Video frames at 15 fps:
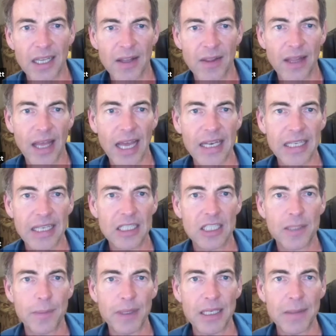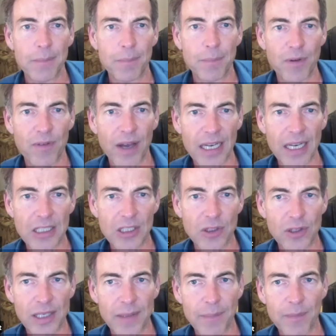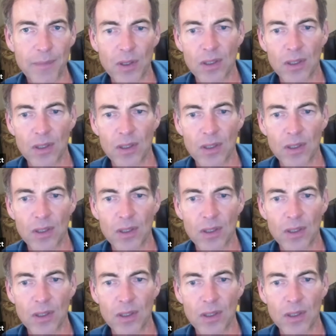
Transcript: that needs to be provided to them.